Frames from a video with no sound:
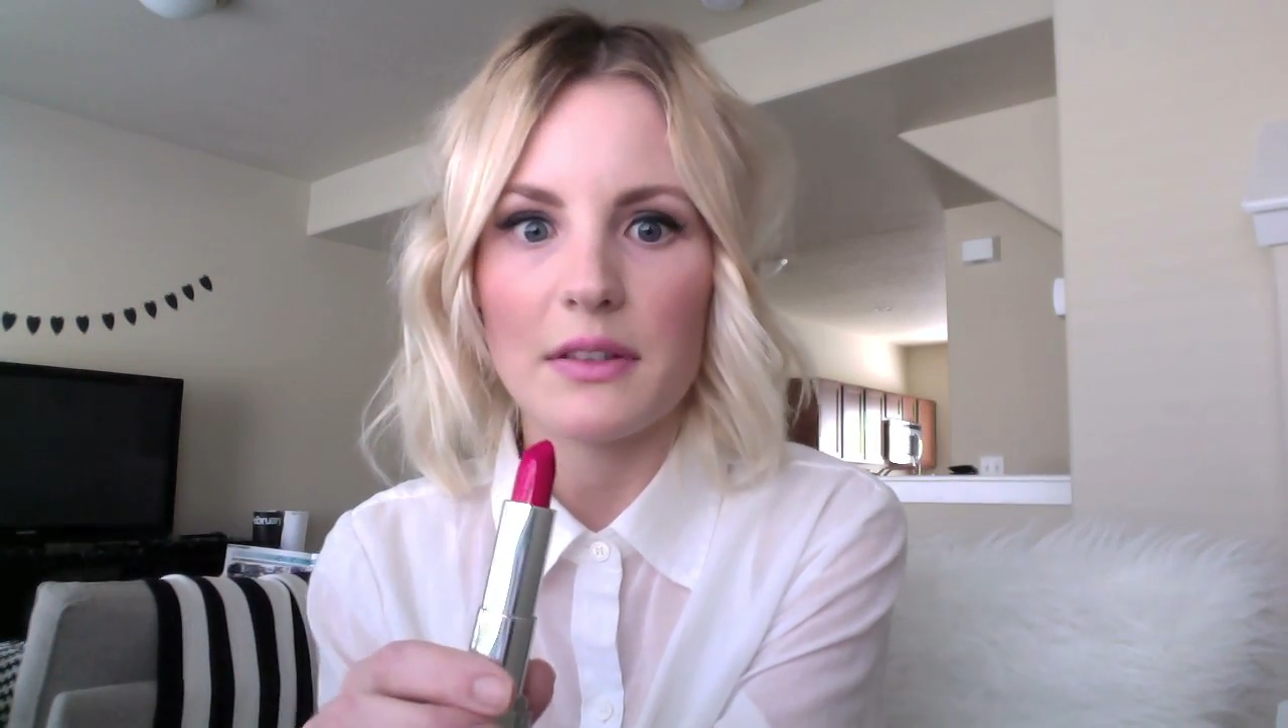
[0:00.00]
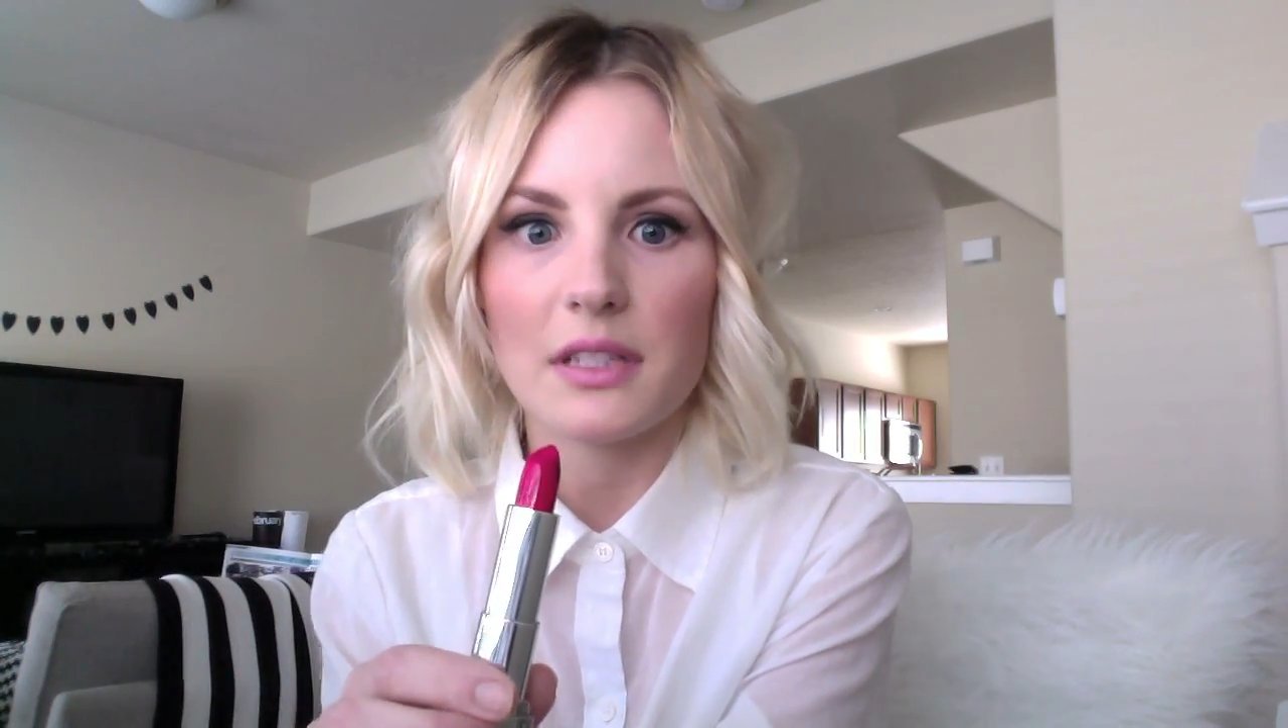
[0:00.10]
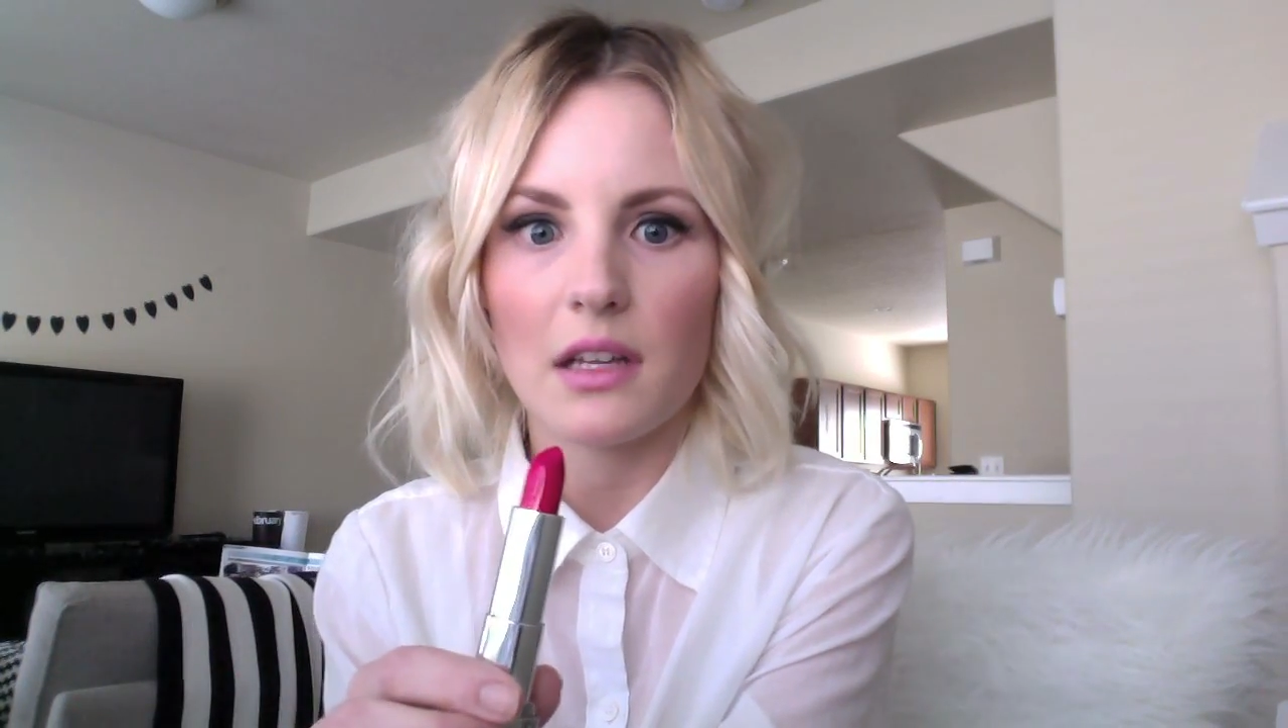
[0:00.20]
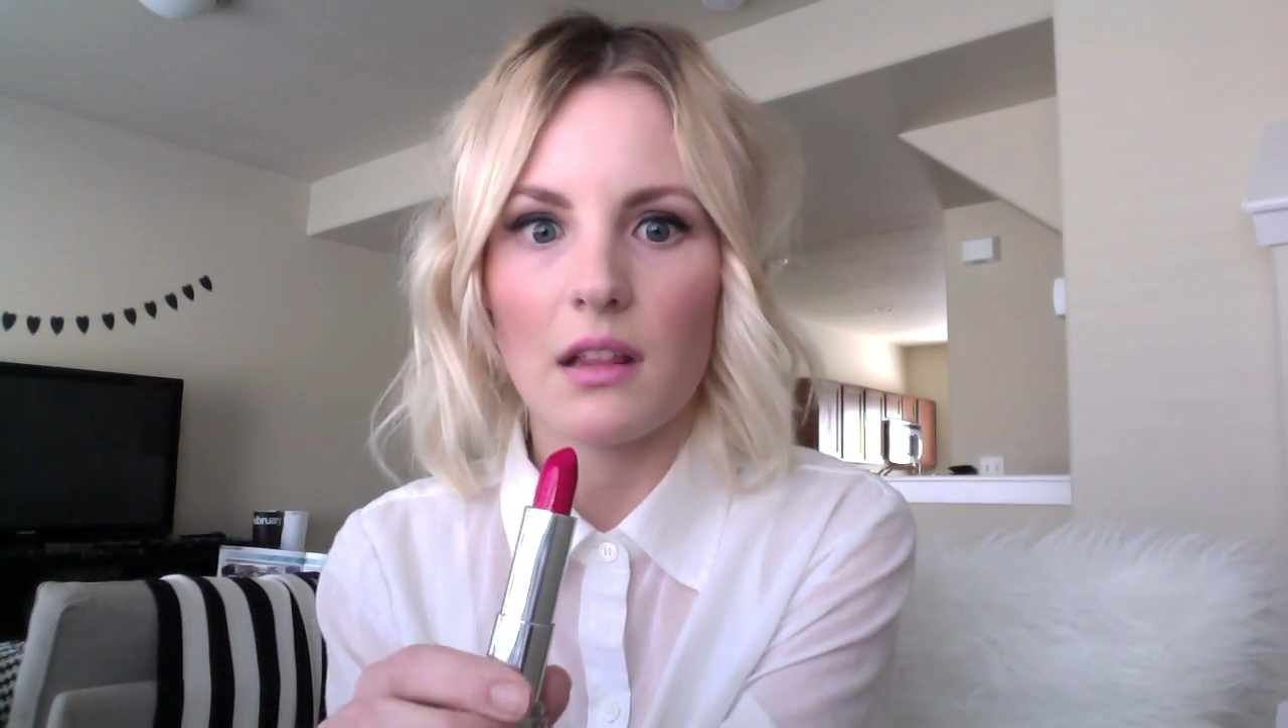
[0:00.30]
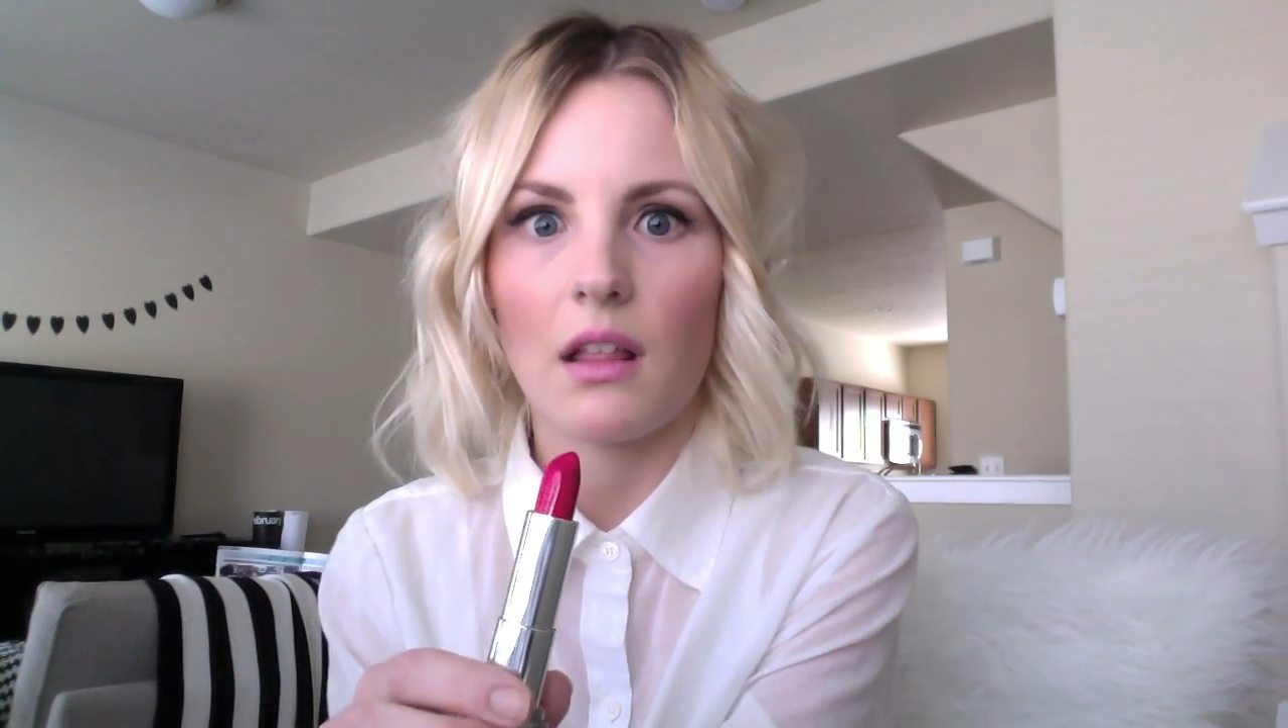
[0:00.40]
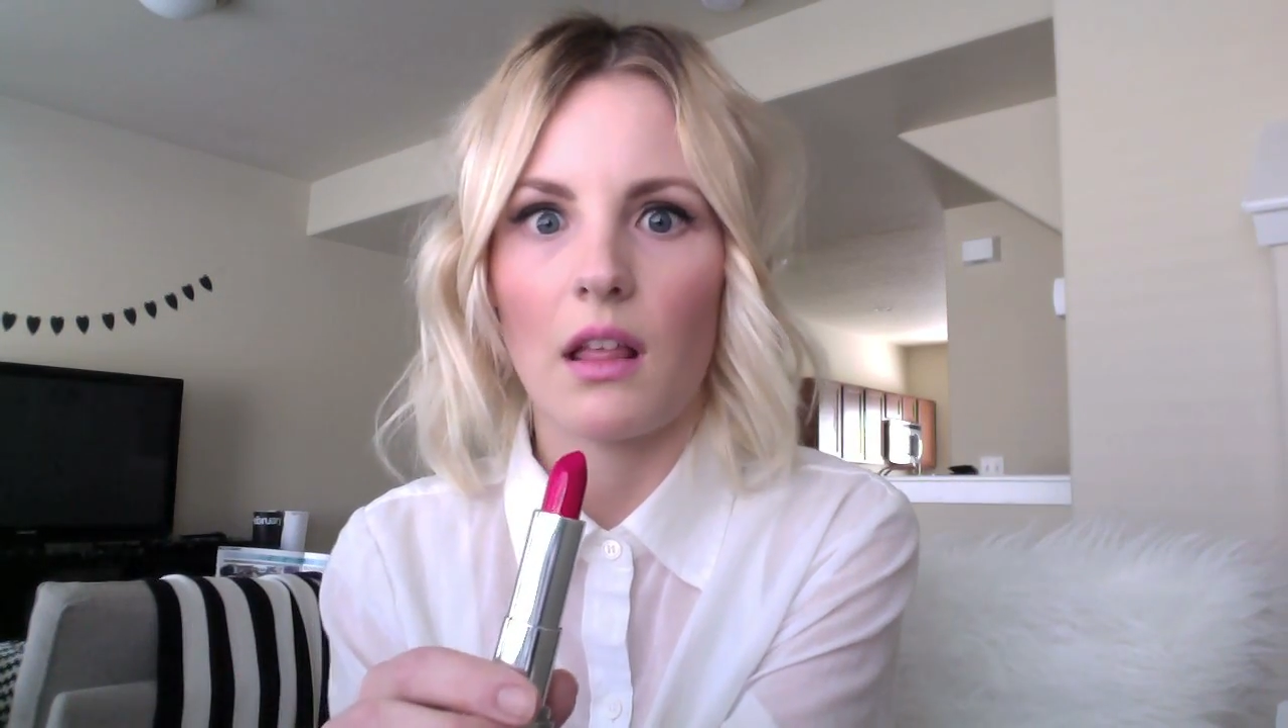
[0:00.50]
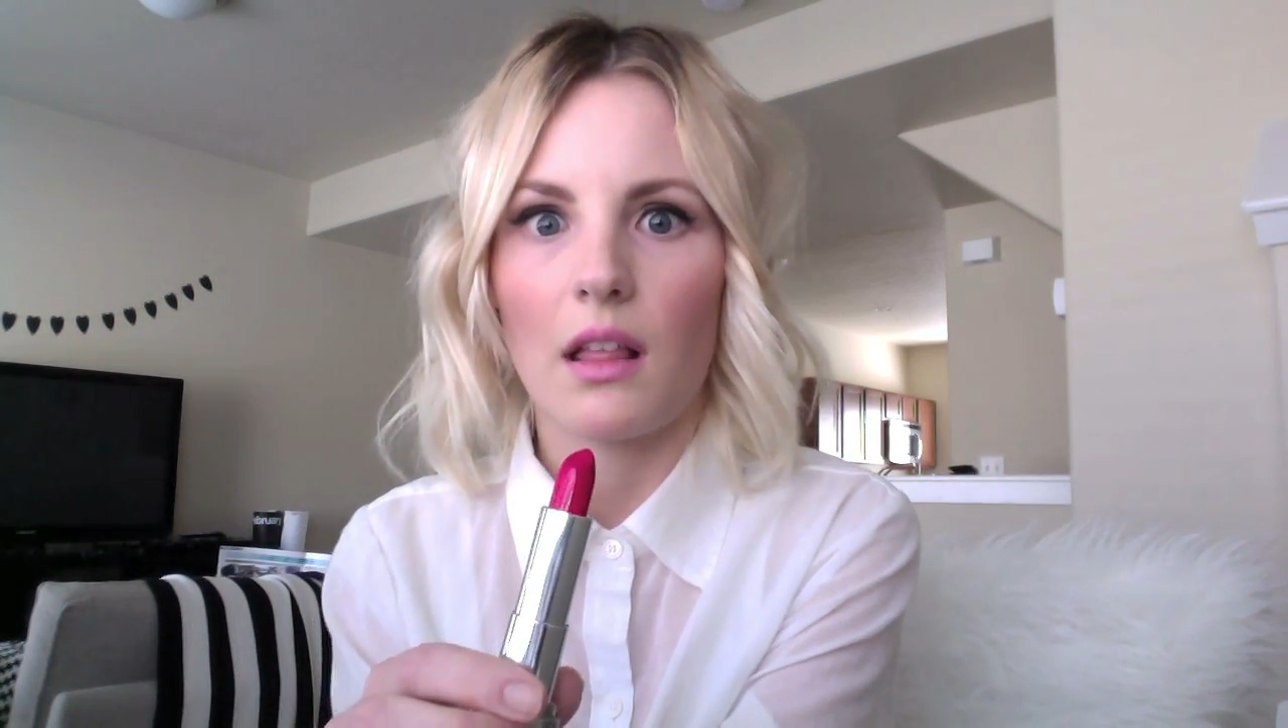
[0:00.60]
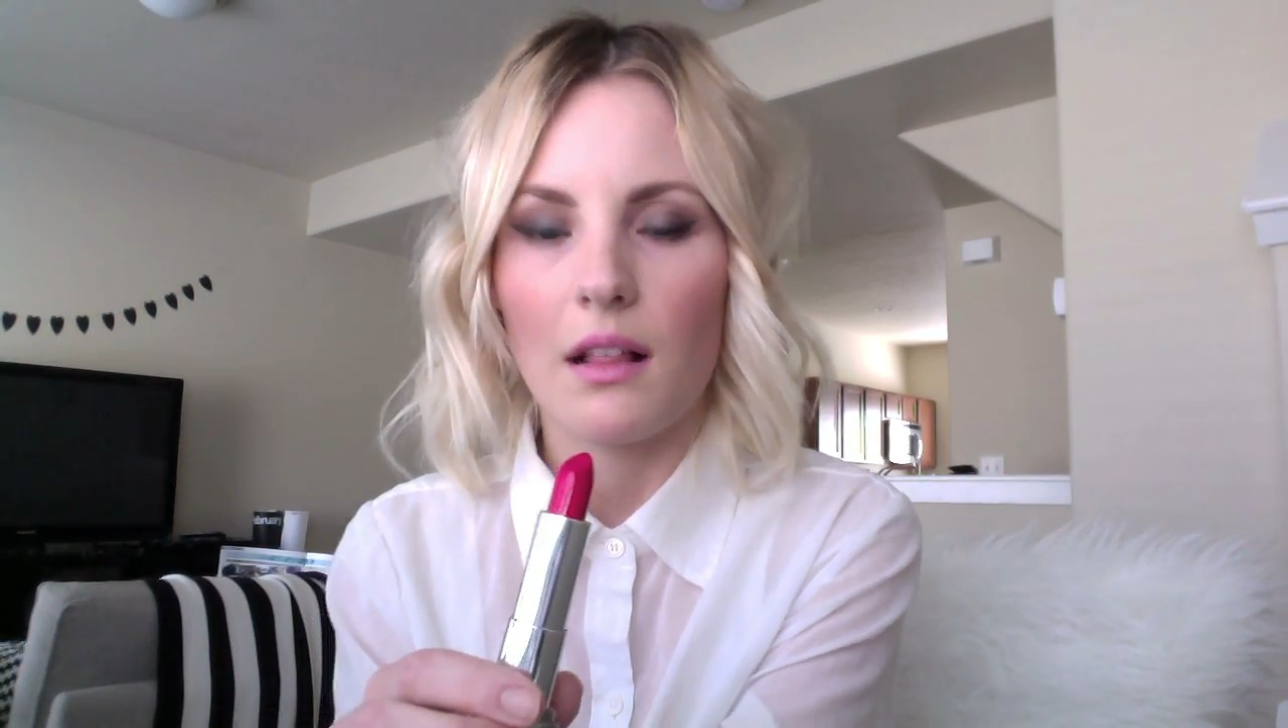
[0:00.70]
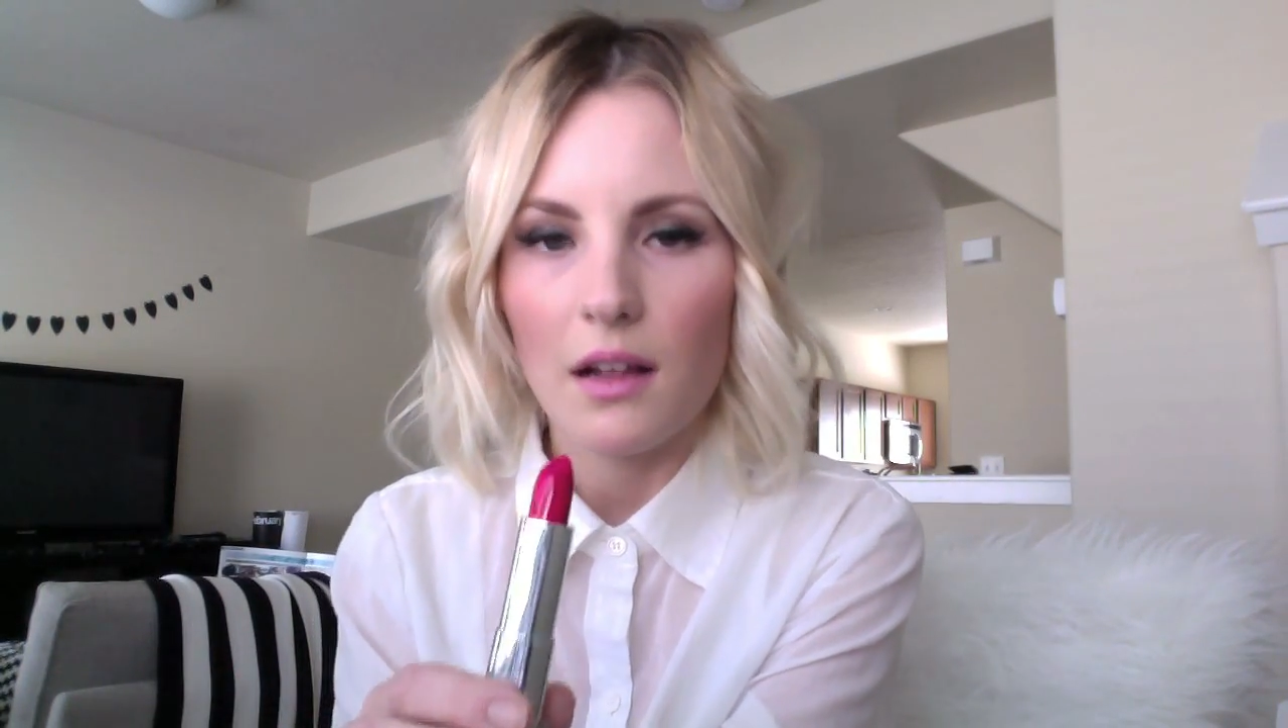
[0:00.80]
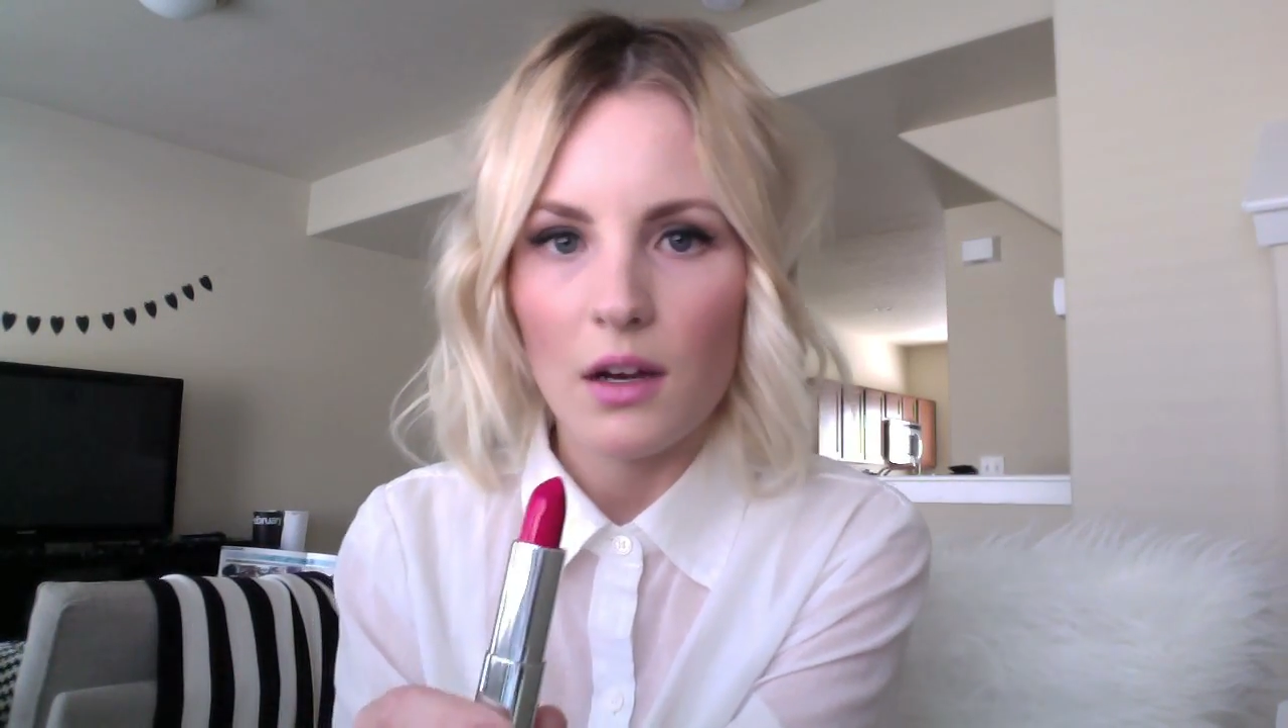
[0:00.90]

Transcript: I was like, oh,